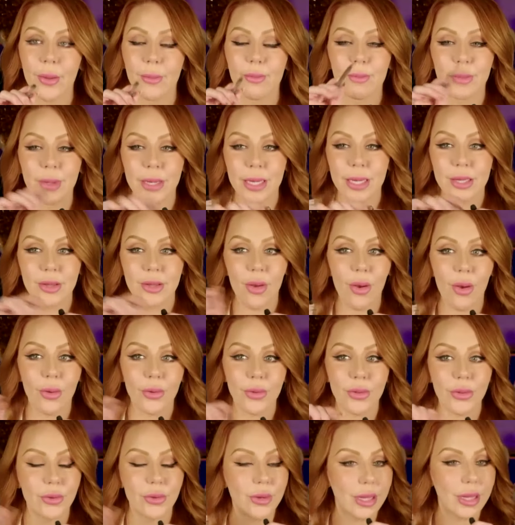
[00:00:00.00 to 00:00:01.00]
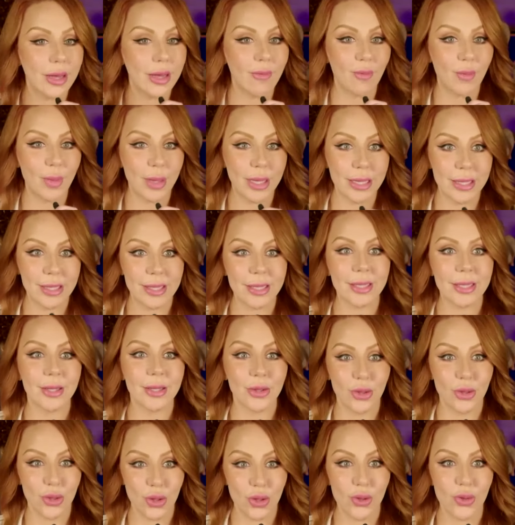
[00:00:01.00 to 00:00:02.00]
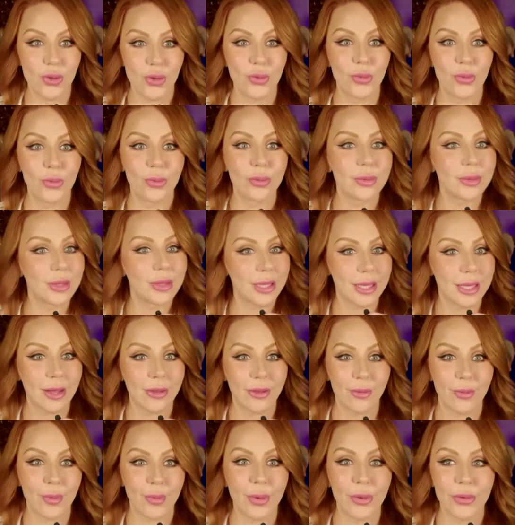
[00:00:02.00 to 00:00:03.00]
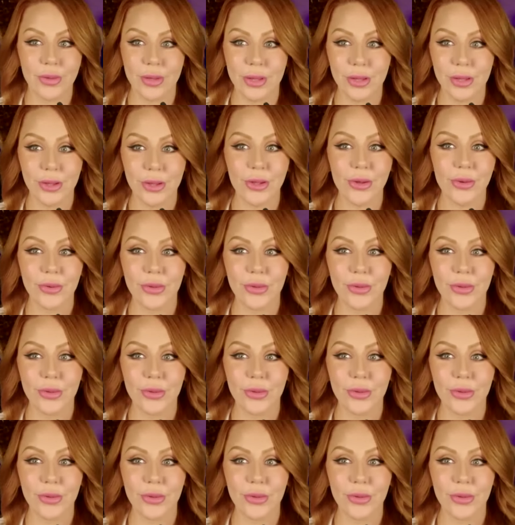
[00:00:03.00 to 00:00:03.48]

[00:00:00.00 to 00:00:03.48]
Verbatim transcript: but it's also to give peace to this other person too.